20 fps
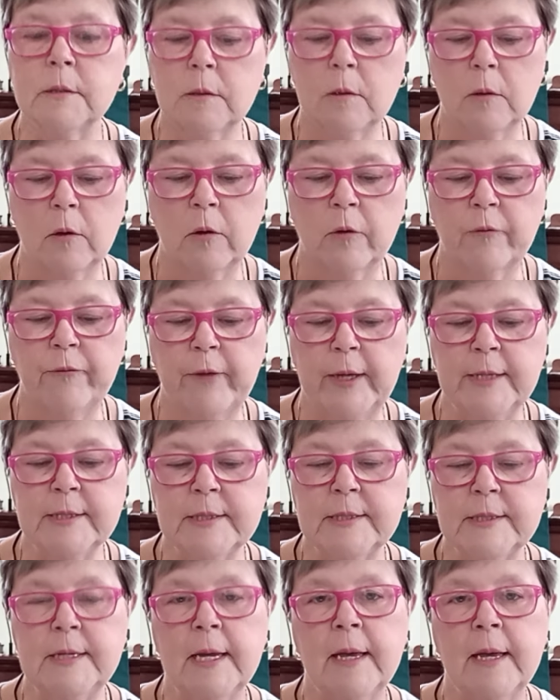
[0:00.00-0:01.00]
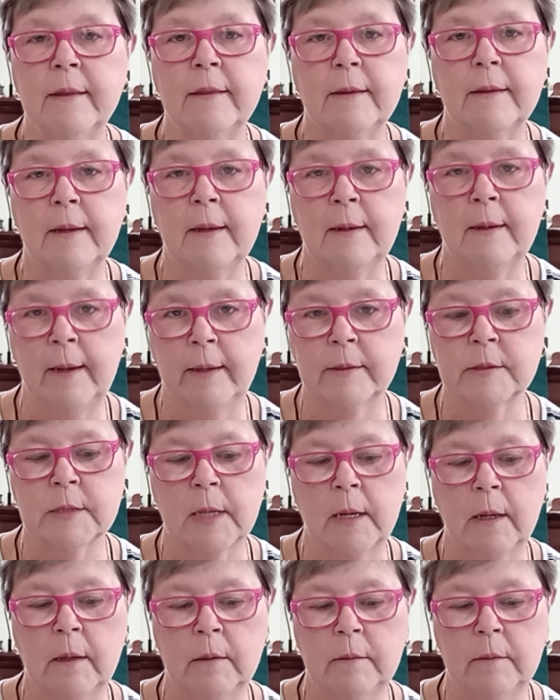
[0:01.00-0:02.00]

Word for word: or face death and exile.